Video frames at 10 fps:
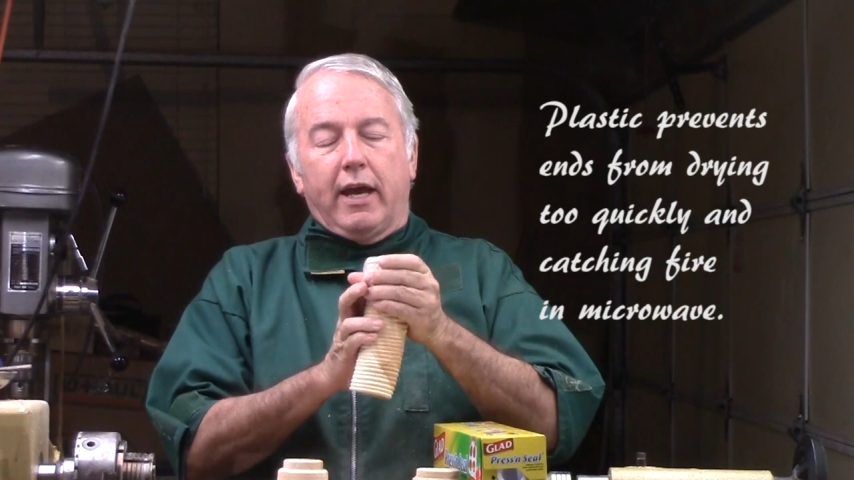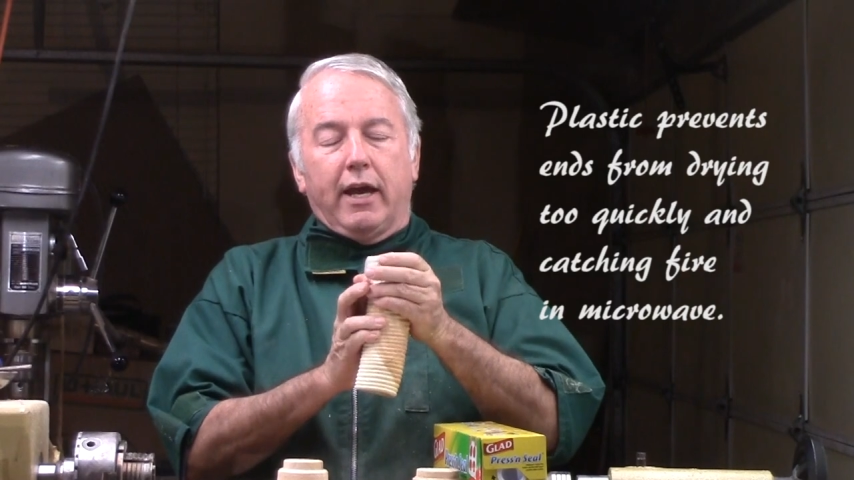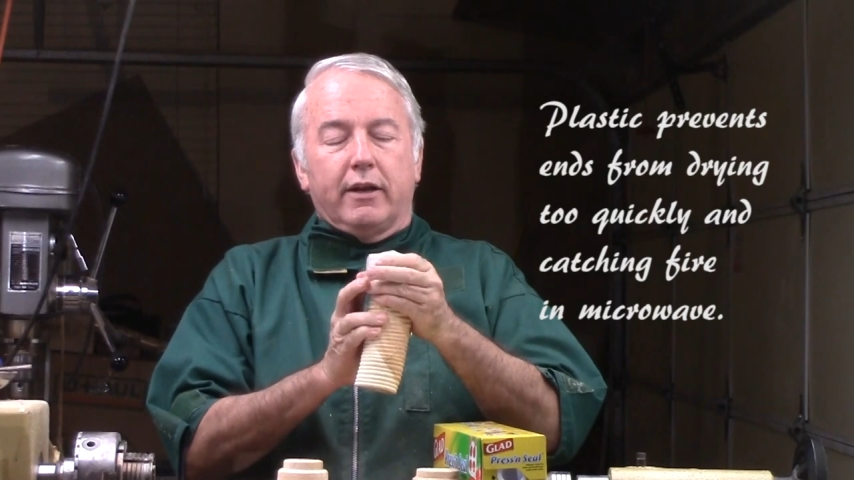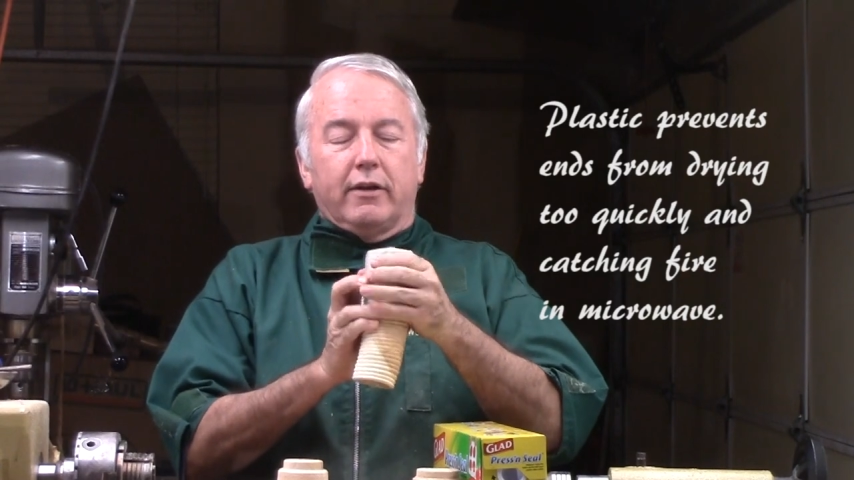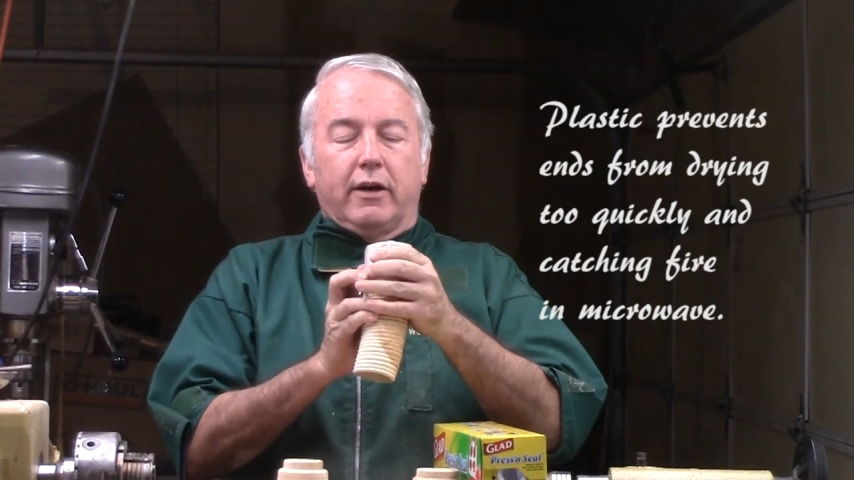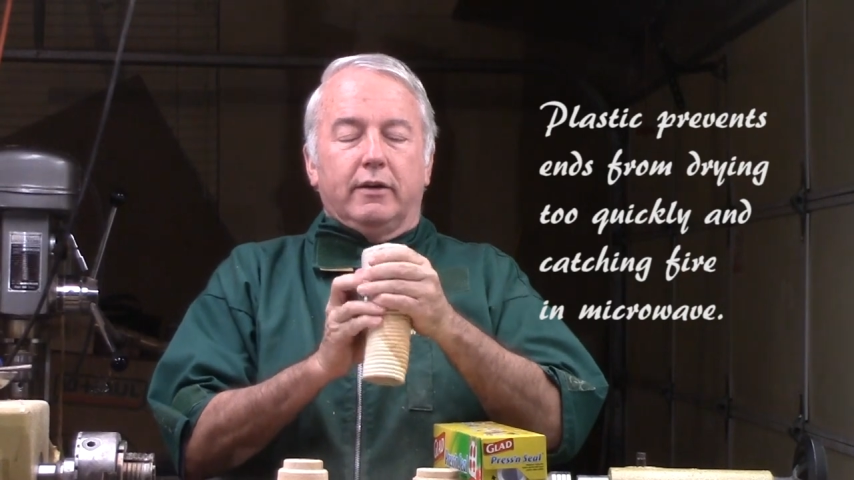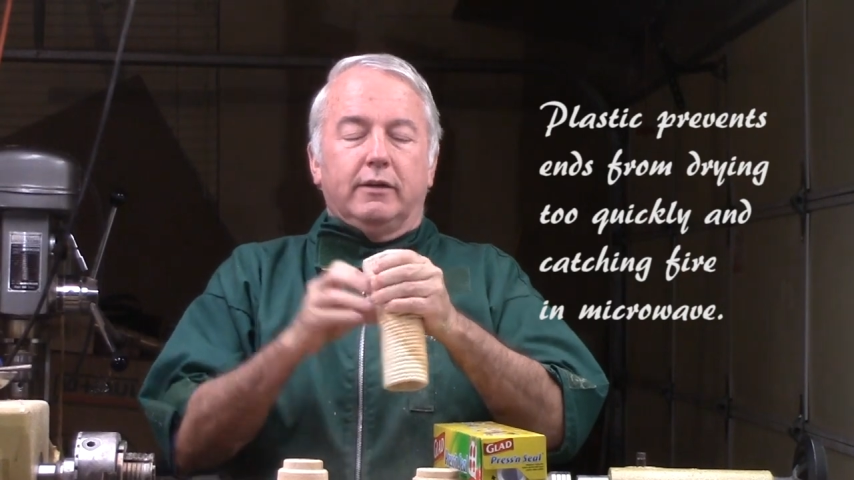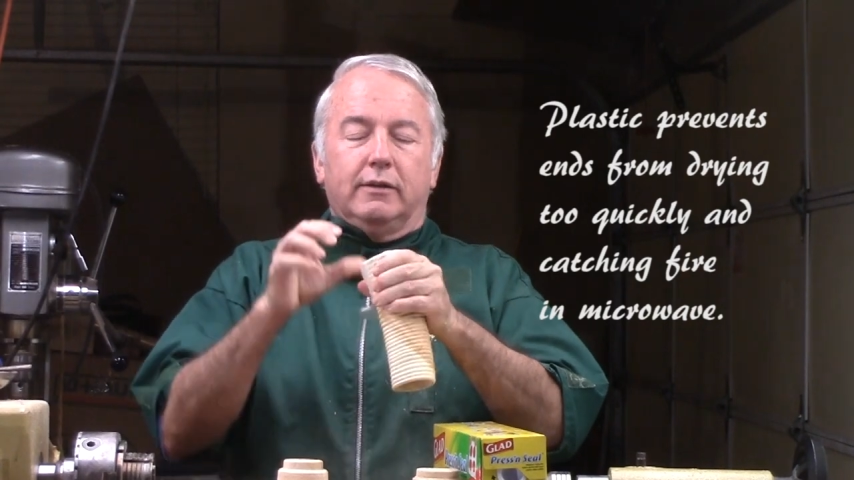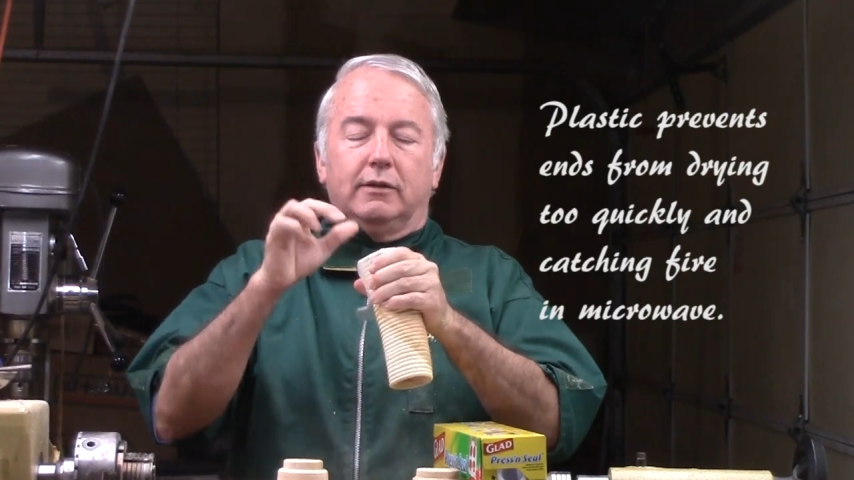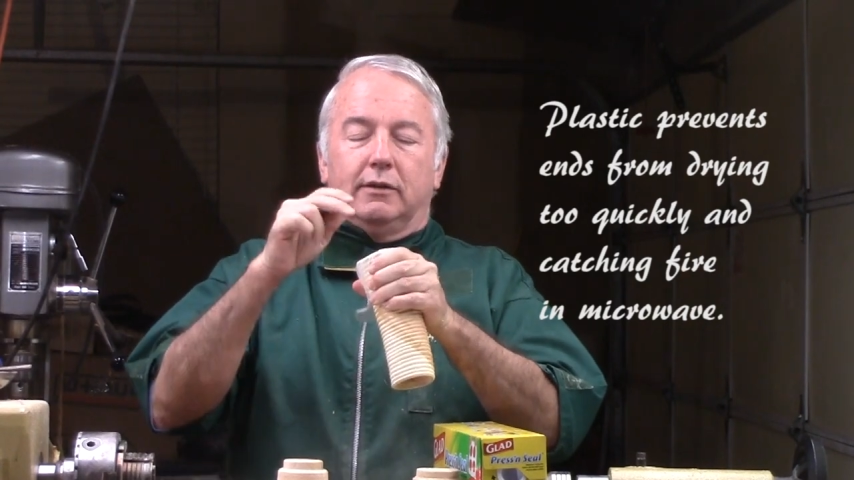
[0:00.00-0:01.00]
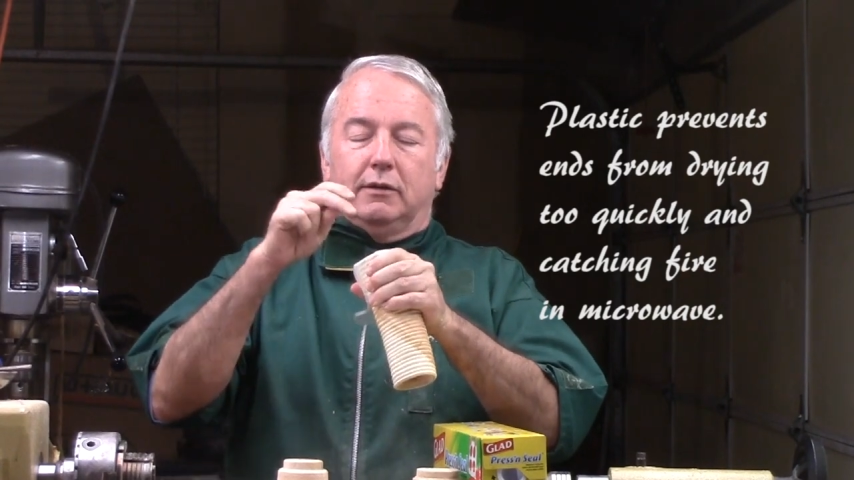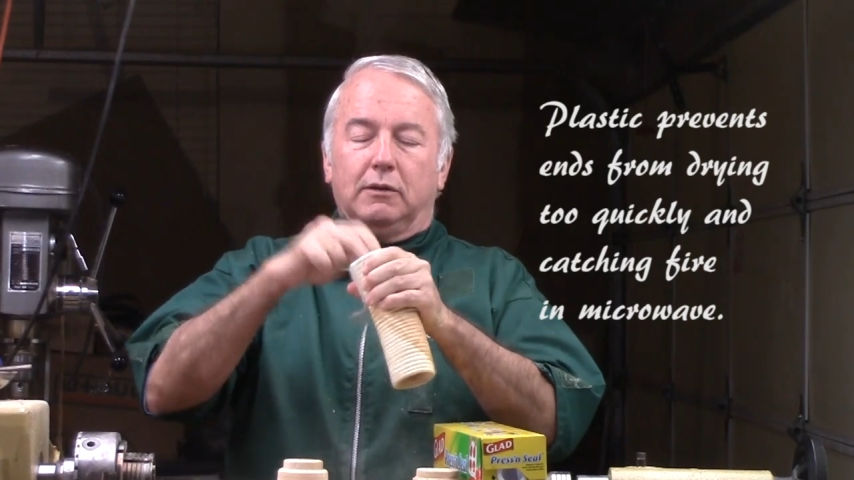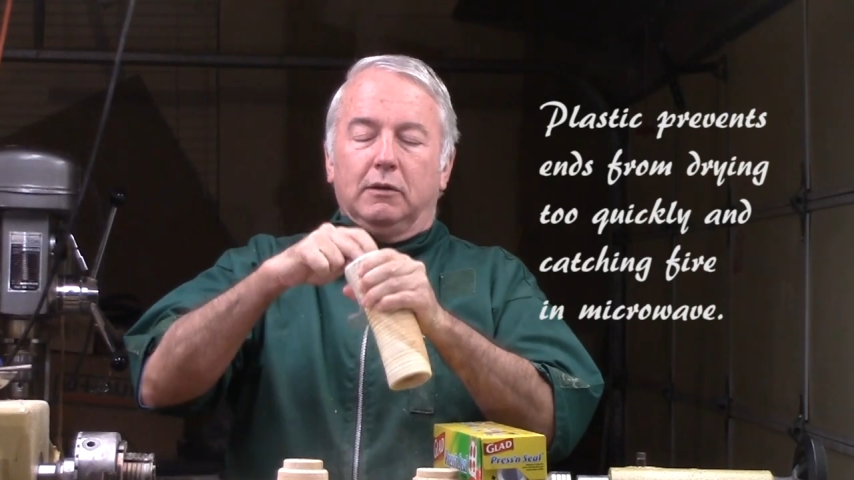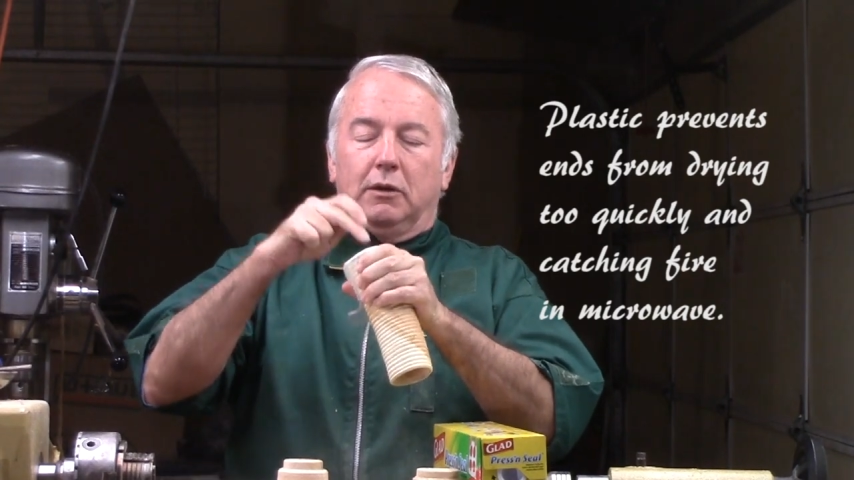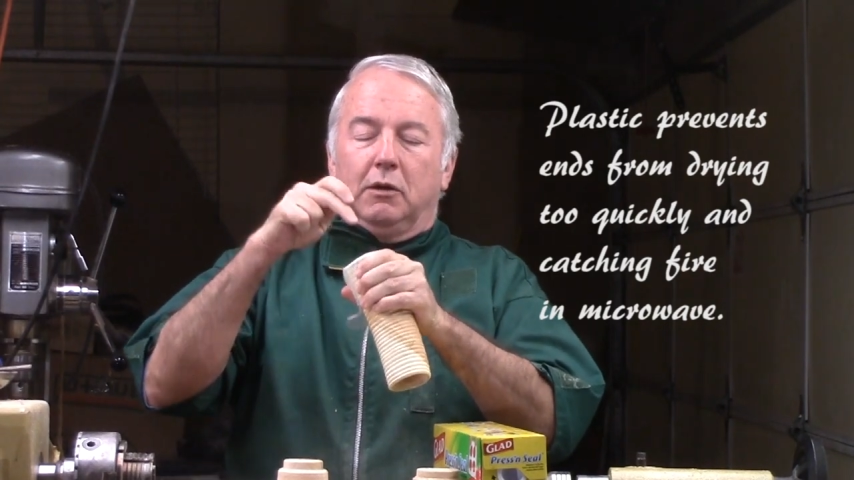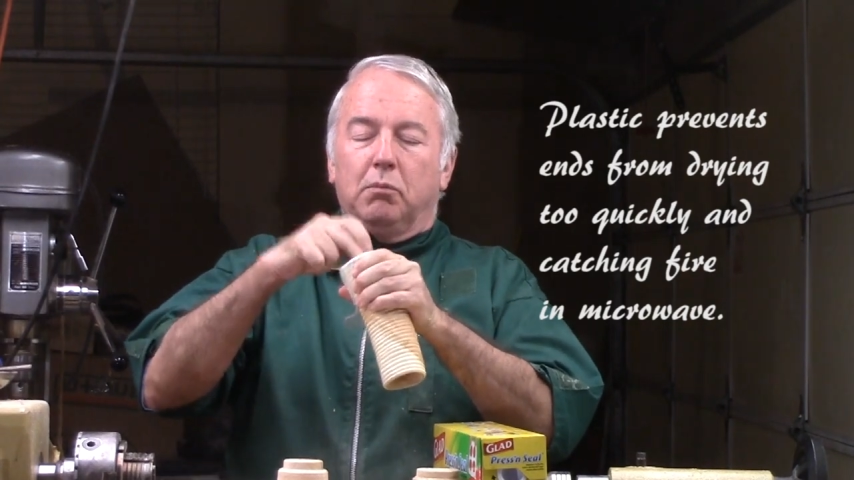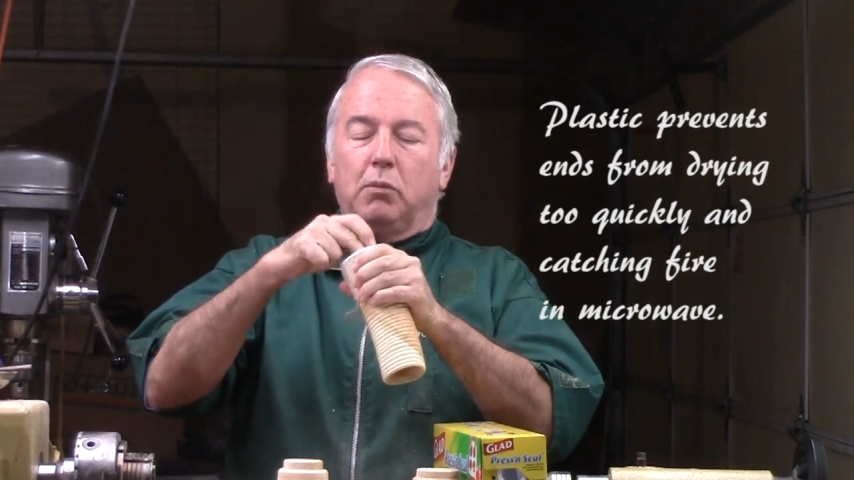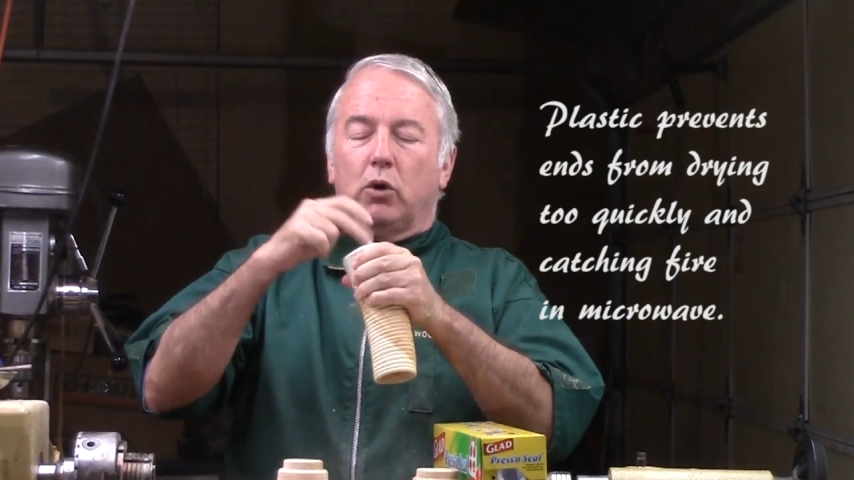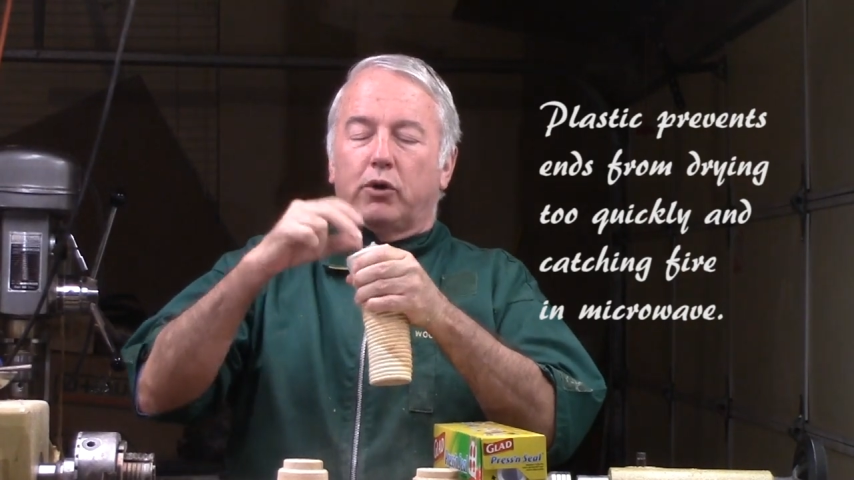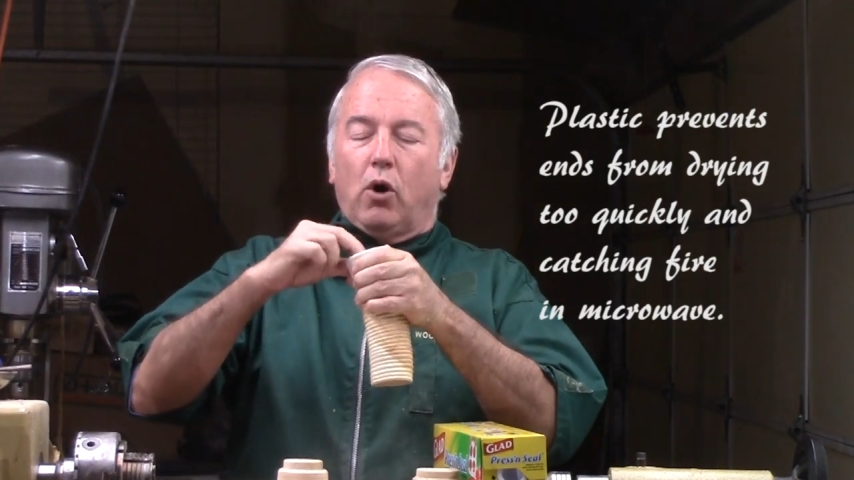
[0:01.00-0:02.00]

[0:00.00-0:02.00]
and uh, poked